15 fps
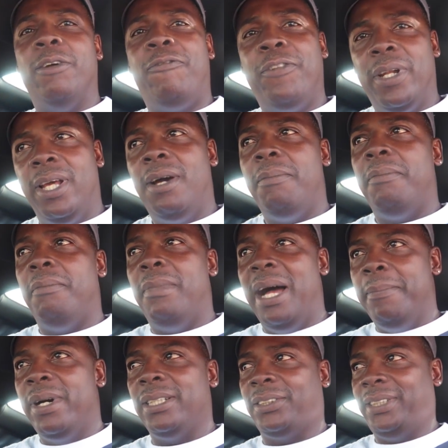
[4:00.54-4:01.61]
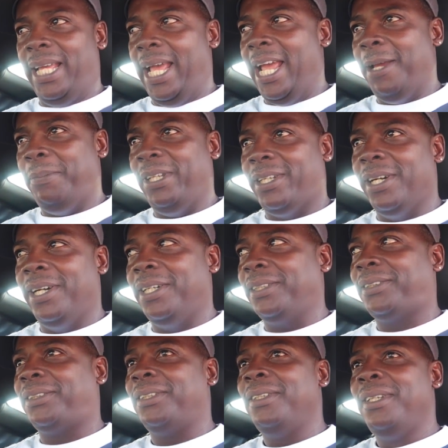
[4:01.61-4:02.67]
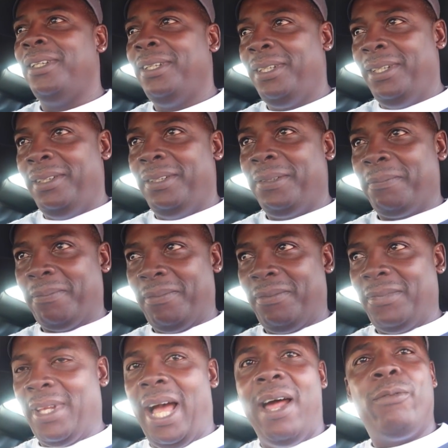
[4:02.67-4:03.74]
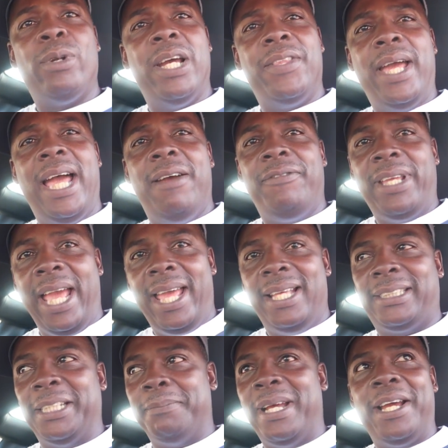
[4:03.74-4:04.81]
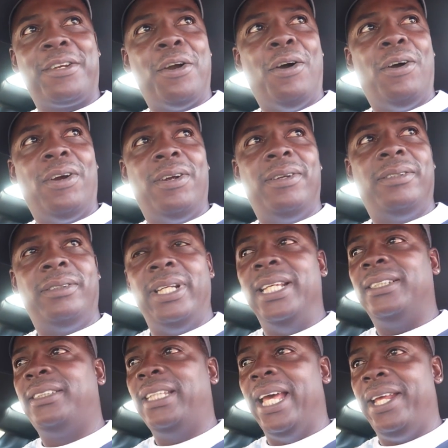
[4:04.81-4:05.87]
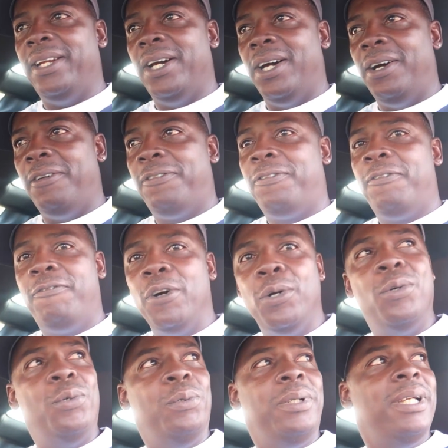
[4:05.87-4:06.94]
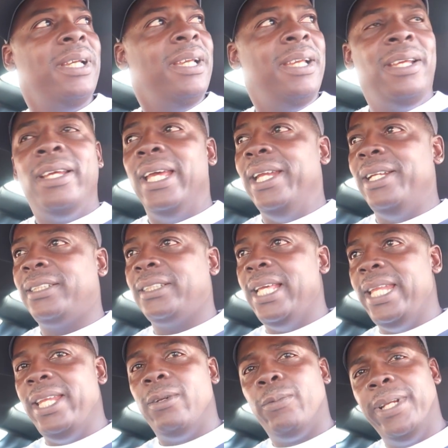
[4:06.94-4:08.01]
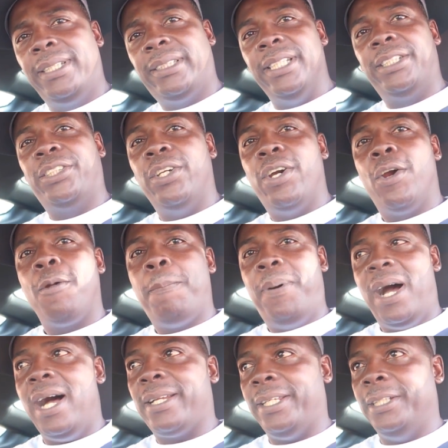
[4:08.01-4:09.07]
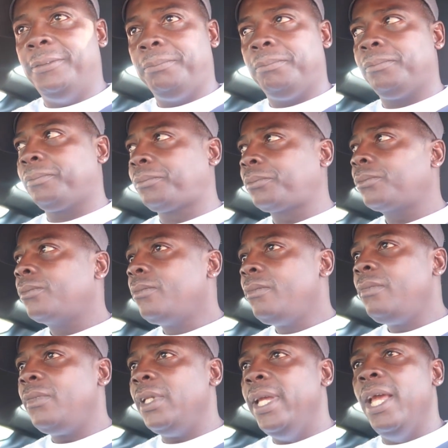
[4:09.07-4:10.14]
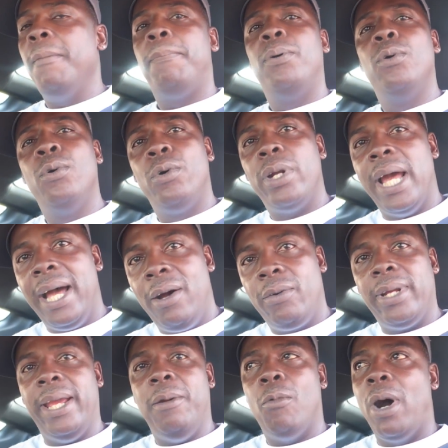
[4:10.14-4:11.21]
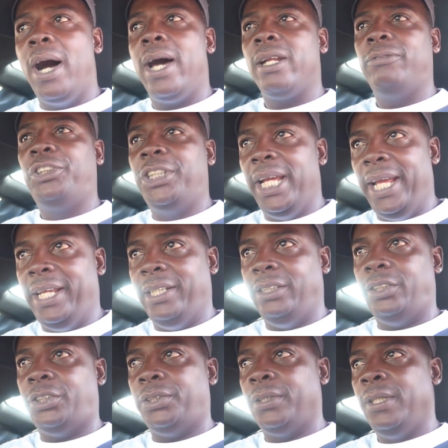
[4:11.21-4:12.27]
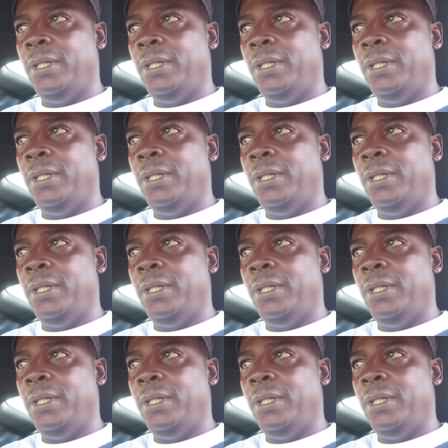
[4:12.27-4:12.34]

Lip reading: to fill up my Mustang because I'd rather have gas in my car instead of food. And this lady reached into her pocket and pulled out a wad of change.